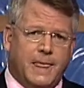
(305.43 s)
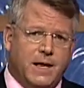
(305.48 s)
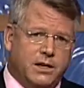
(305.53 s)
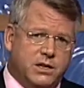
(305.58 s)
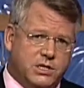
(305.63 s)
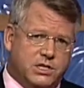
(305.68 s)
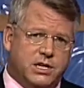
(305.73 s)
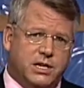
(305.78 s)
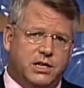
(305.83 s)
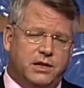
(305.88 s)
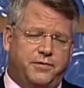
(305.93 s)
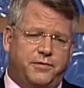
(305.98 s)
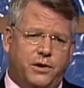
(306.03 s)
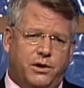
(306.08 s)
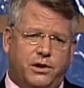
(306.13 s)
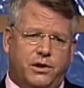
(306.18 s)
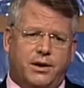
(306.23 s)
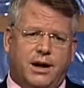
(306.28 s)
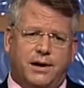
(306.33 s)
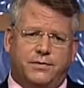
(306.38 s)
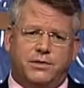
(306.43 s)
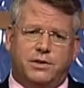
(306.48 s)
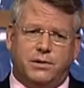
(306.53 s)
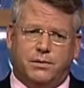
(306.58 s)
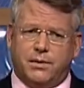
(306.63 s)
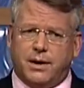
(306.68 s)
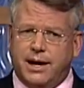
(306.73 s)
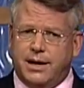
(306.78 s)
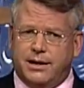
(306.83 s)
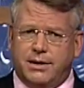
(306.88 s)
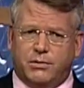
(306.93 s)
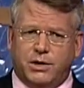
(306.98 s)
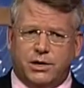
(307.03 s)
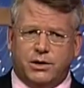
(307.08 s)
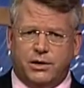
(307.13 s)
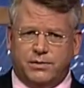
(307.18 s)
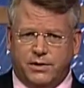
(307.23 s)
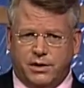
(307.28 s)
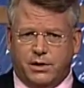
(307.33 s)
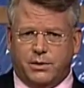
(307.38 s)
You see in the photograph to the right,
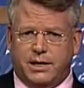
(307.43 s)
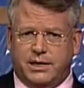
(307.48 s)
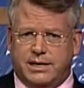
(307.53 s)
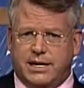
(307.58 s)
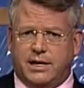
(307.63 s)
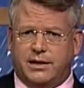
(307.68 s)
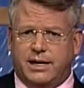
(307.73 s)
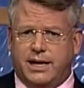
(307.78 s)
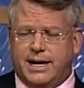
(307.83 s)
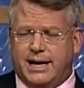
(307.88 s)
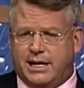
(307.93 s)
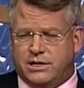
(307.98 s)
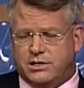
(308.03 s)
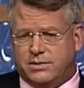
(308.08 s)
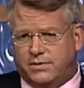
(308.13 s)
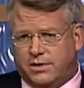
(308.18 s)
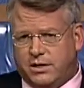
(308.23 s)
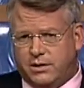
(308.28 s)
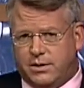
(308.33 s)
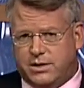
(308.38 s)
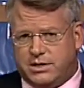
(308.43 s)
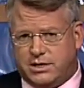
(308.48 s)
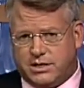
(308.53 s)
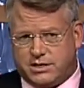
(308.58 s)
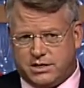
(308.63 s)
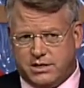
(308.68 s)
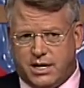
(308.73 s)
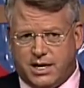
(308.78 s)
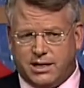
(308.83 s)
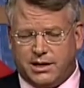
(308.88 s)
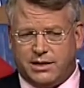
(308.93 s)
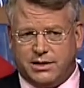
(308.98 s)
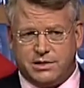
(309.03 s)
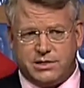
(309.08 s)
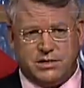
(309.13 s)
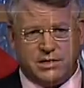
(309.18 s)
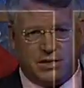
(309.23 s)
Rickover going down the hatch of the USS Nautilus.